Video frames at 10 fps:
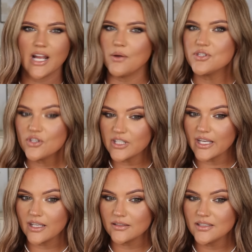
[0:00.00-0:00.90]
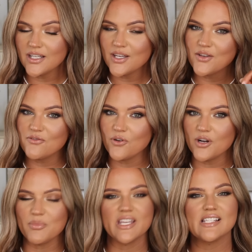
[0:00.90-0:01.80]
I was looking for
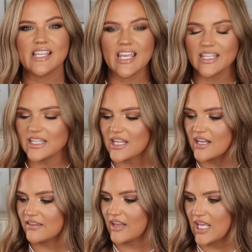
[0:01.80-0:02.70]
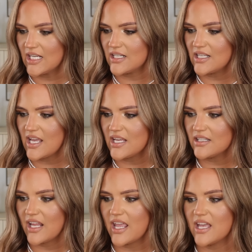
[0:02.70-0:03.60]
it because I can't get that in Canada yet
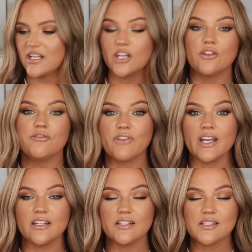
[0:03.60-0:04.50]
and I couldn't find it.